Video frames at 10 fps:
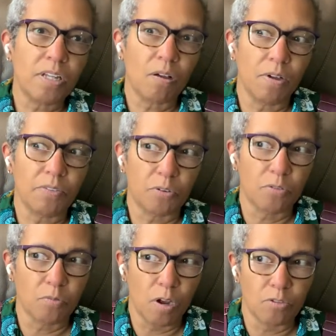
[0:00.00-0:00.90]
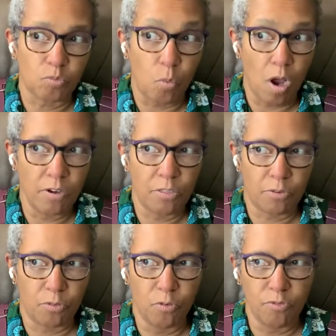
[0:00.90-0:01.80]
going through rows one
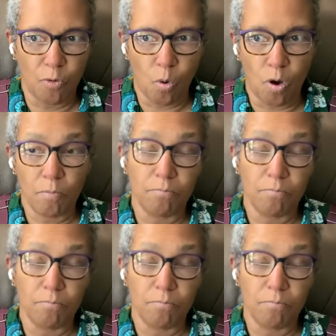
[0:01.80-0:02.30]
through four